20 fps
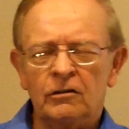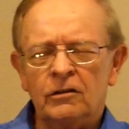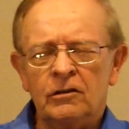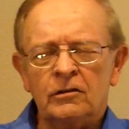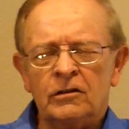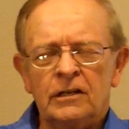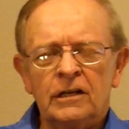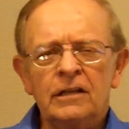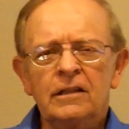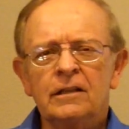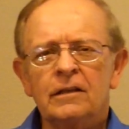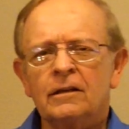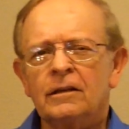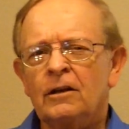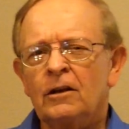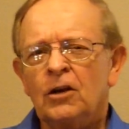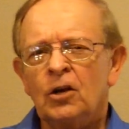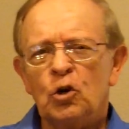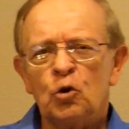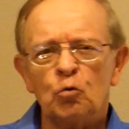You see
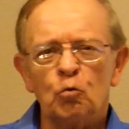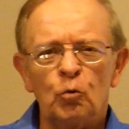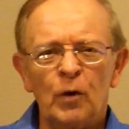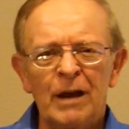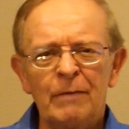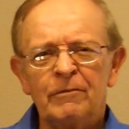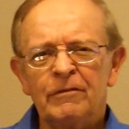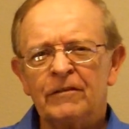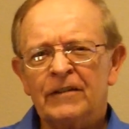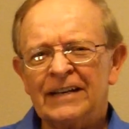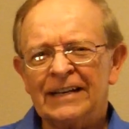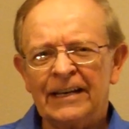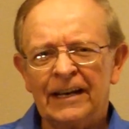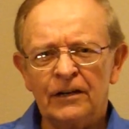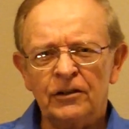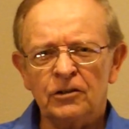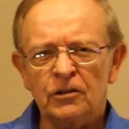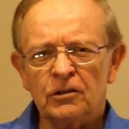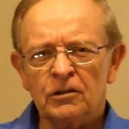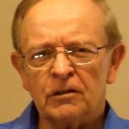the
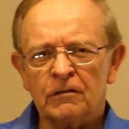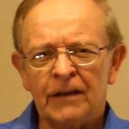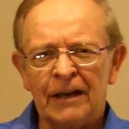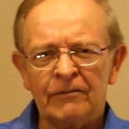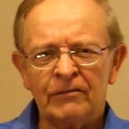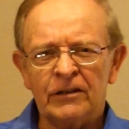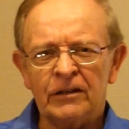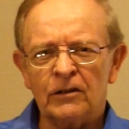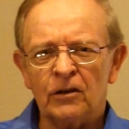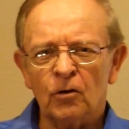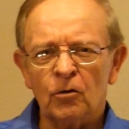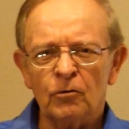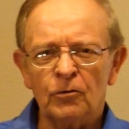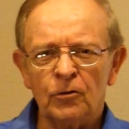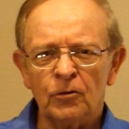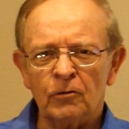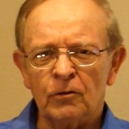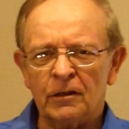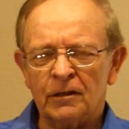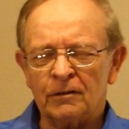ramifications of having to go
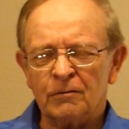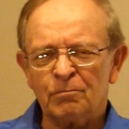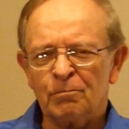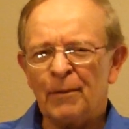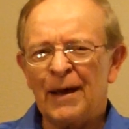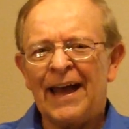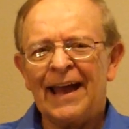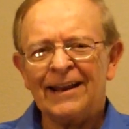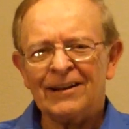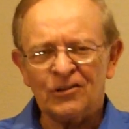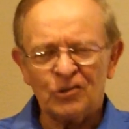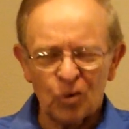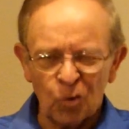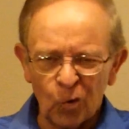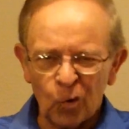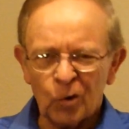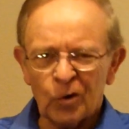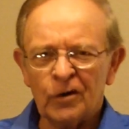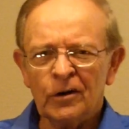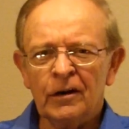through this back
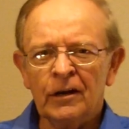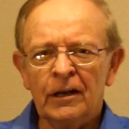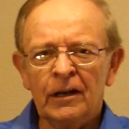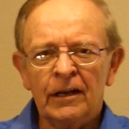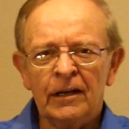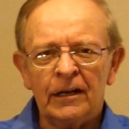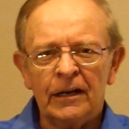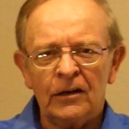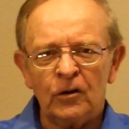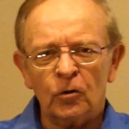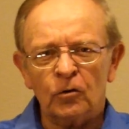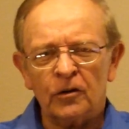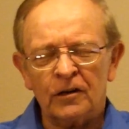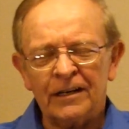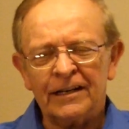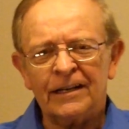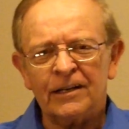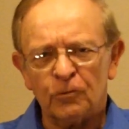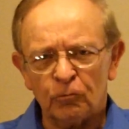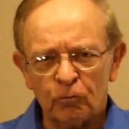door in order
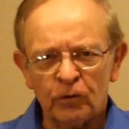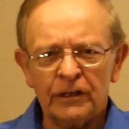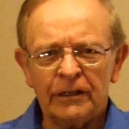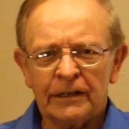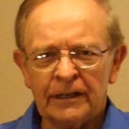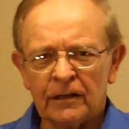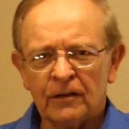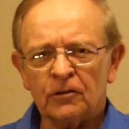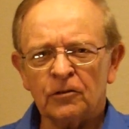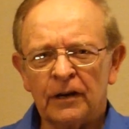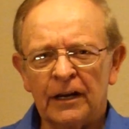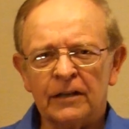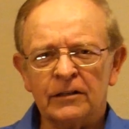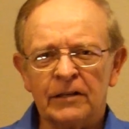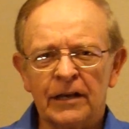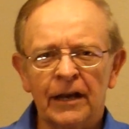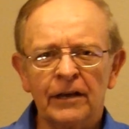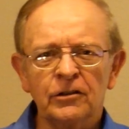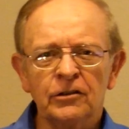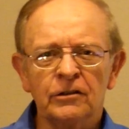to get a retail
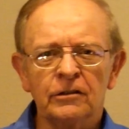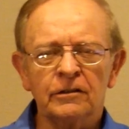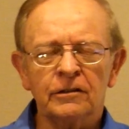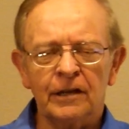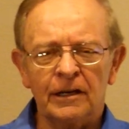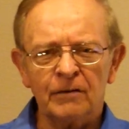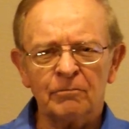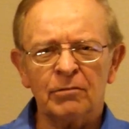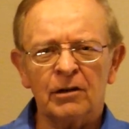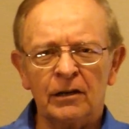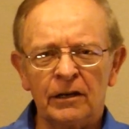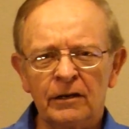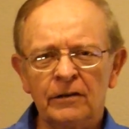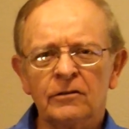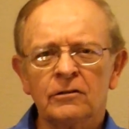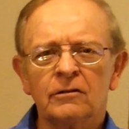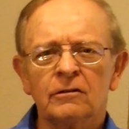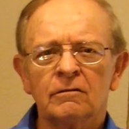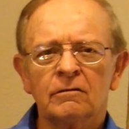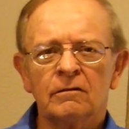transaction take
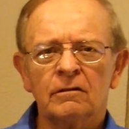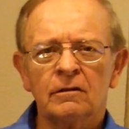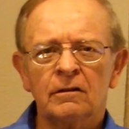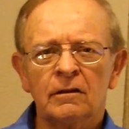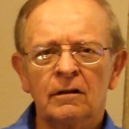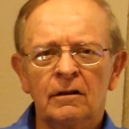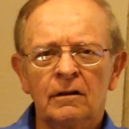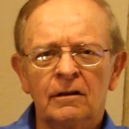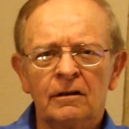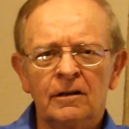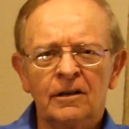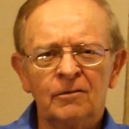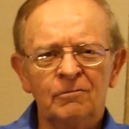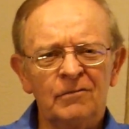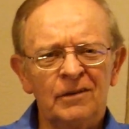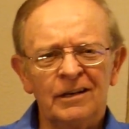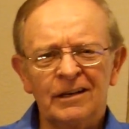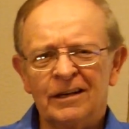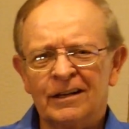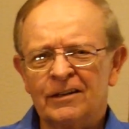place?
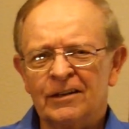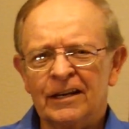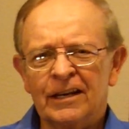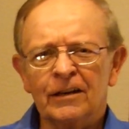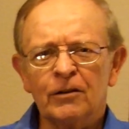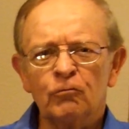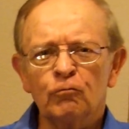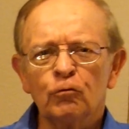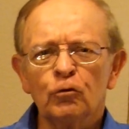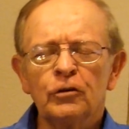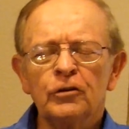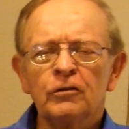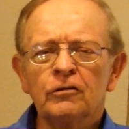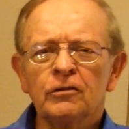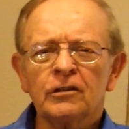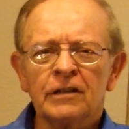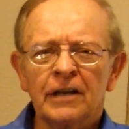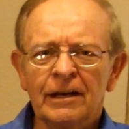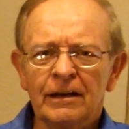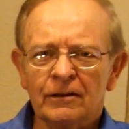It could ruin
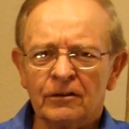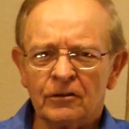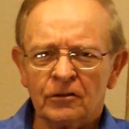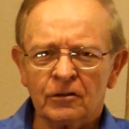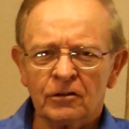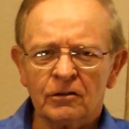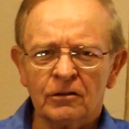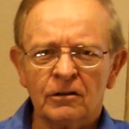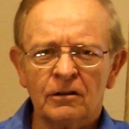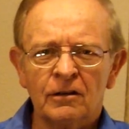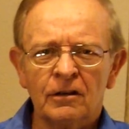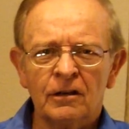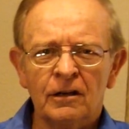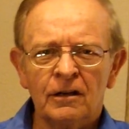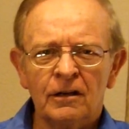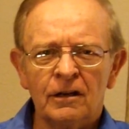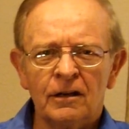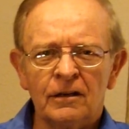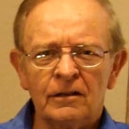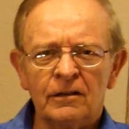your sales.
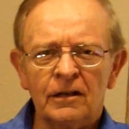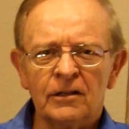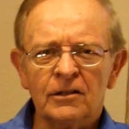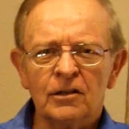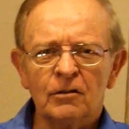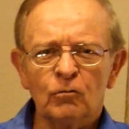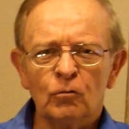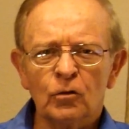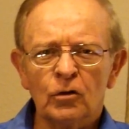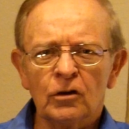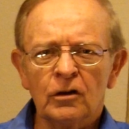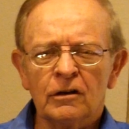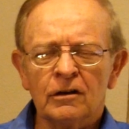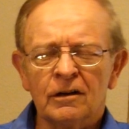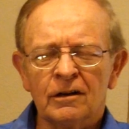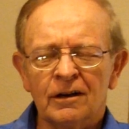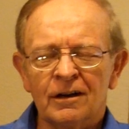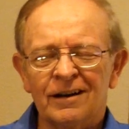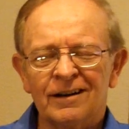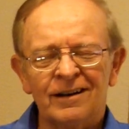Does it
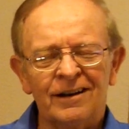work?